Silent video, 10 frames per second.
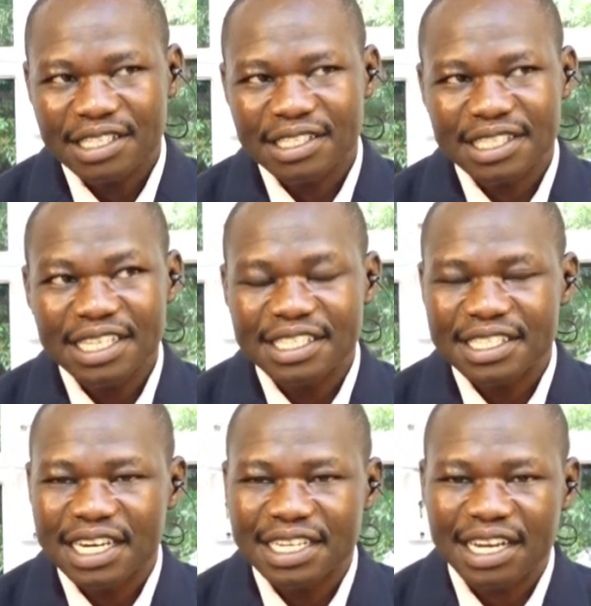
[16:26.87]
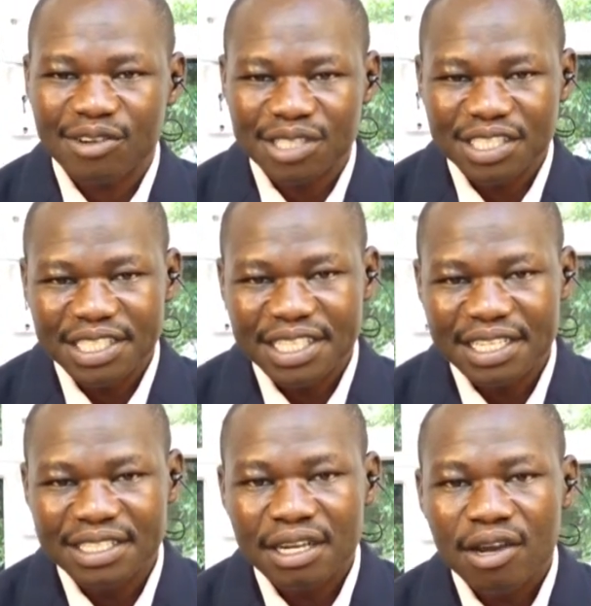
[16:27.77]
things that are not
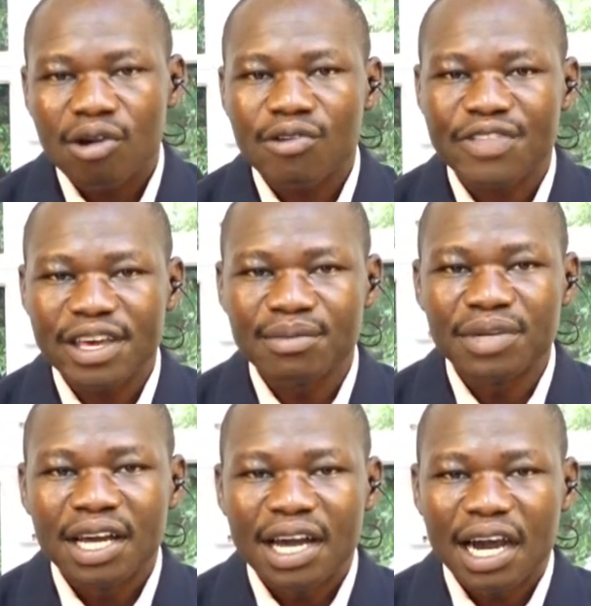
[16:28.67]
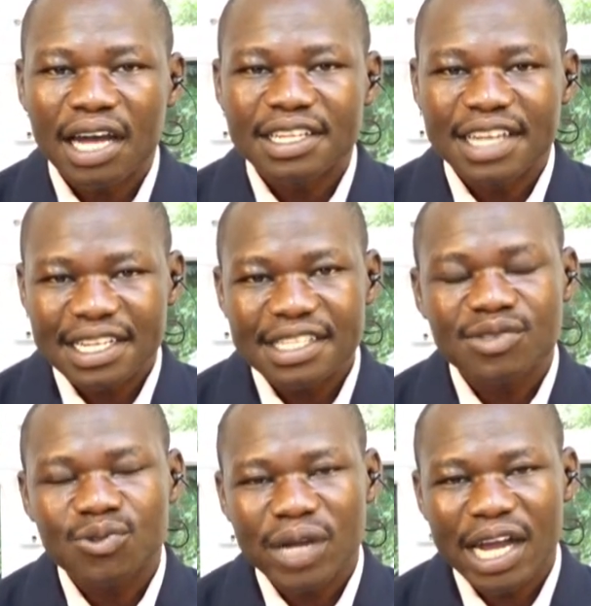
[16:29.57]
needed of them. And that
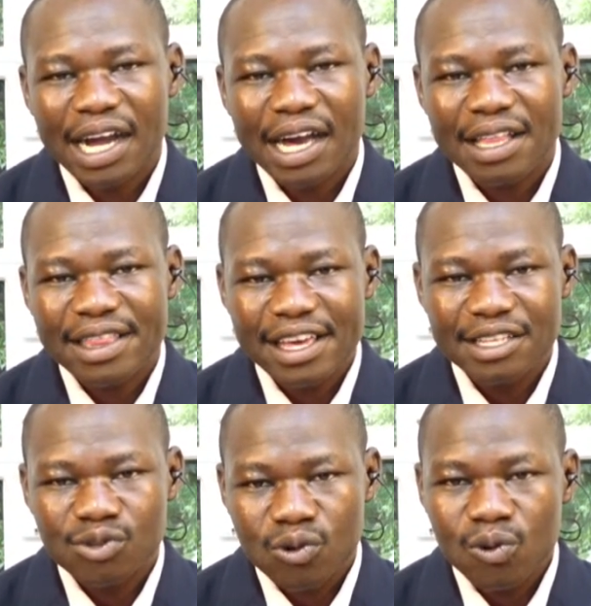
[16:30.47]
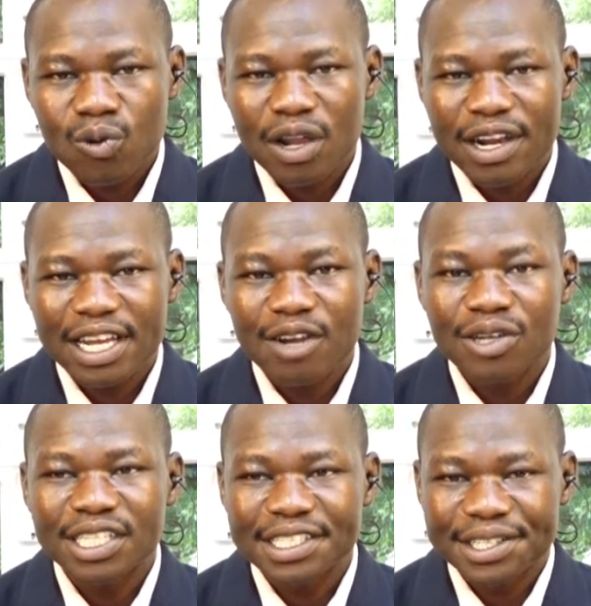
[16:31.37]
is where the school really
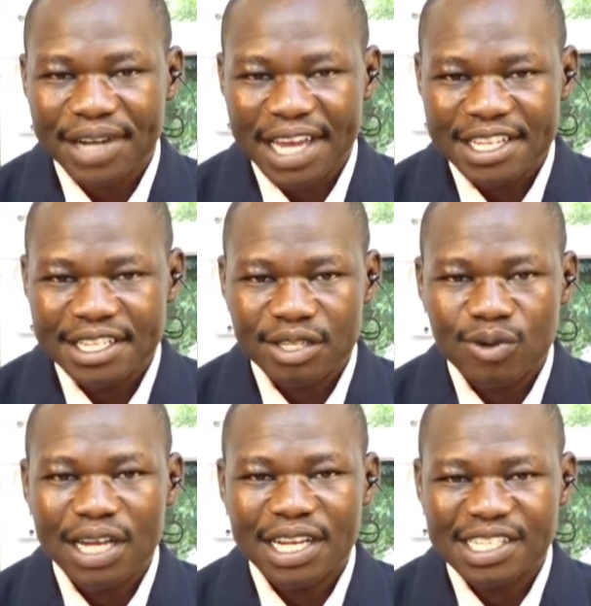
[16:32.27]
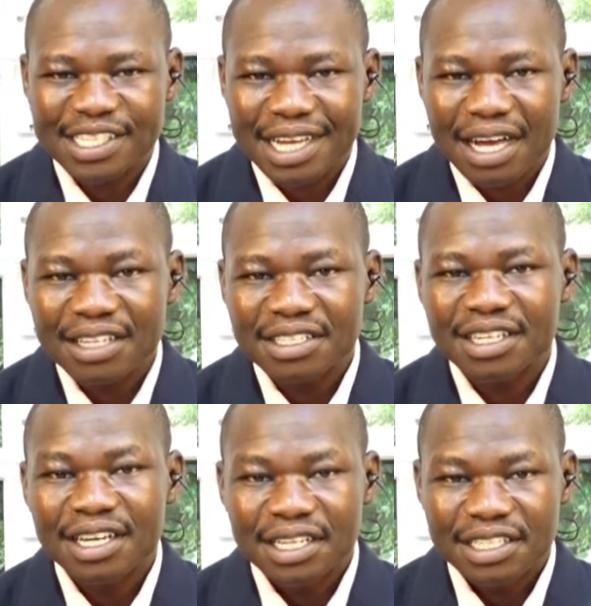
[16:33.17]
got it right to
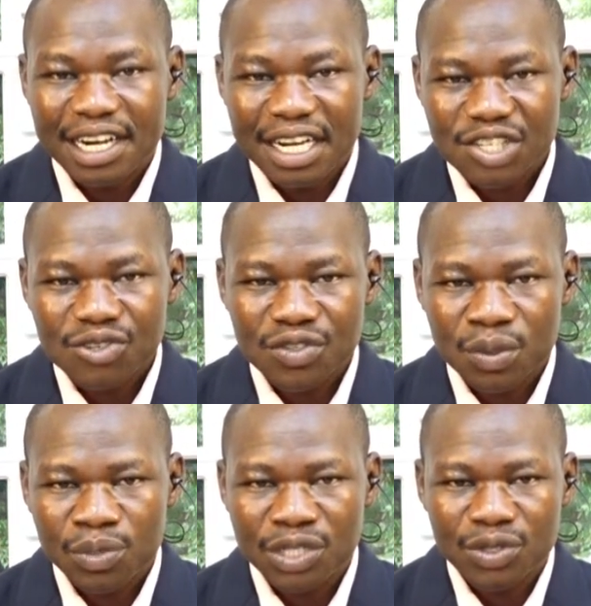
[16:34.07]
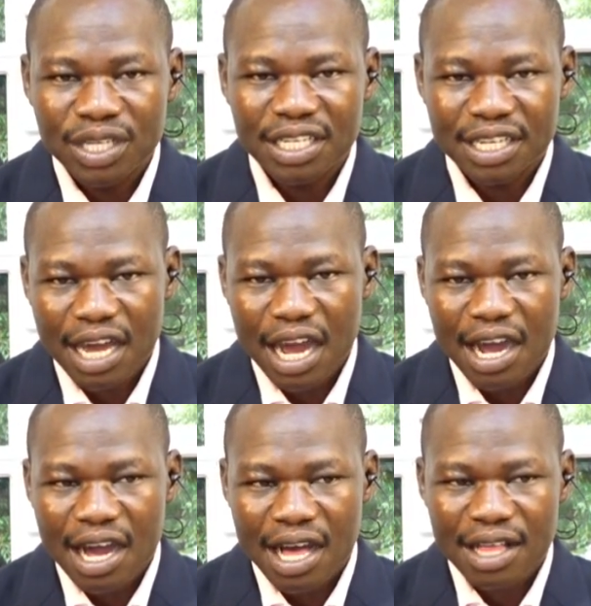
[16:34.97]
understand the relationship between
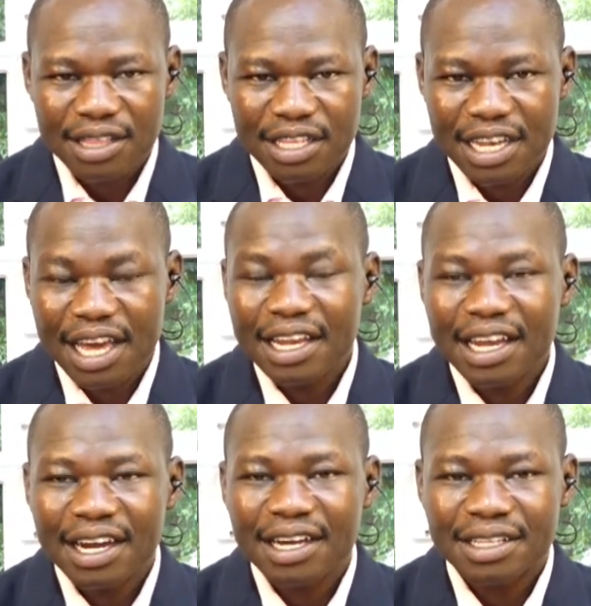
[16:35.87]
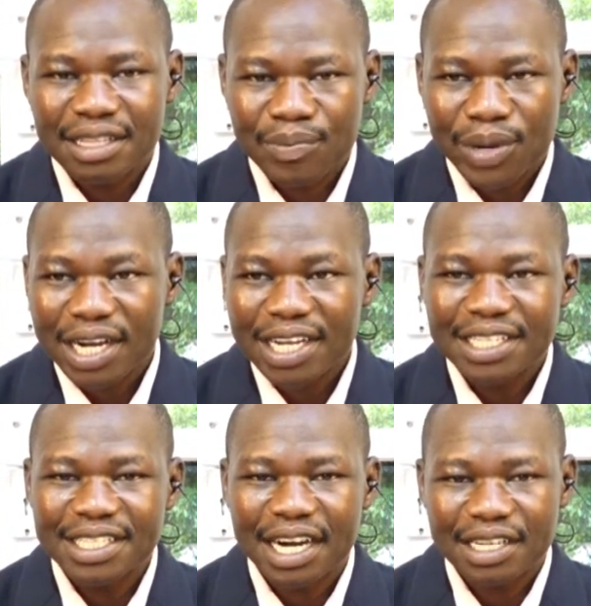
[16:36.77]
the learner, the
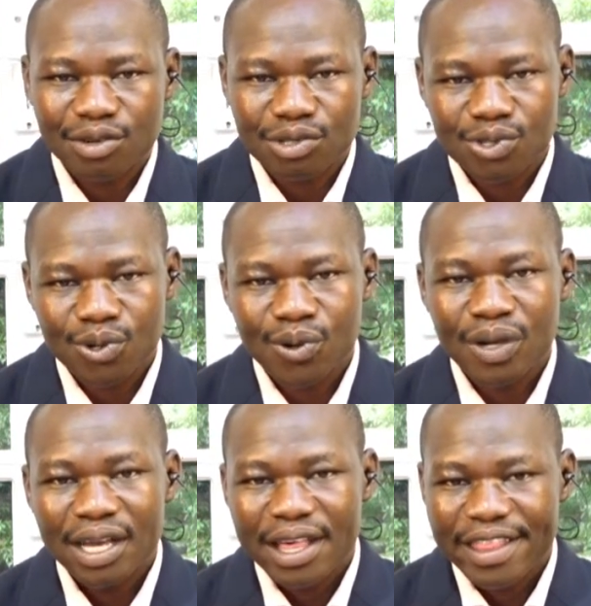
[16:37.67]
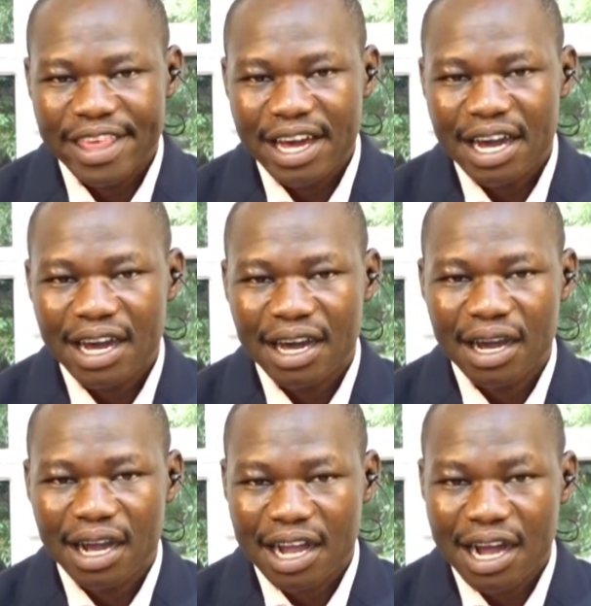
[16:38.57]
parent, and also
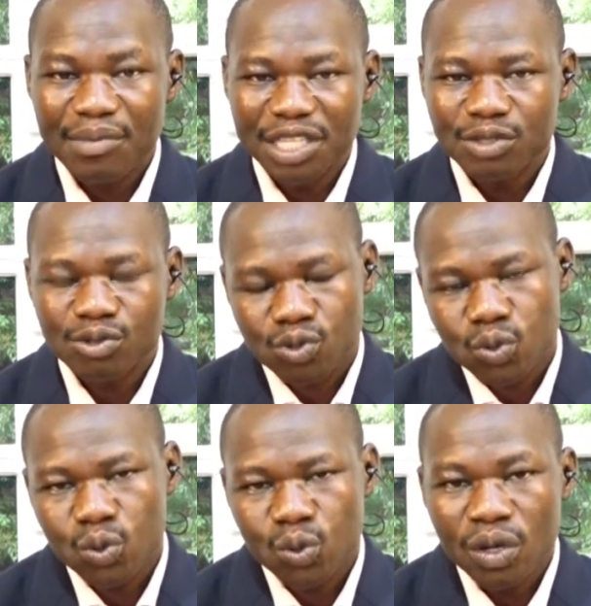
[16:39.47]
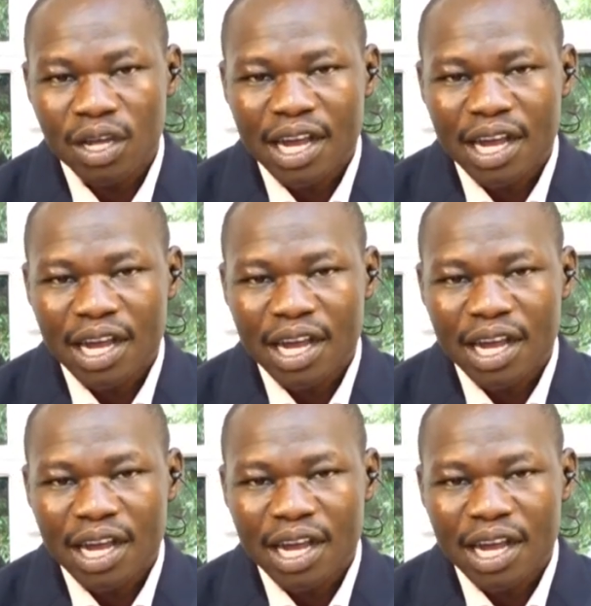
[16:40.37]
their coming to school.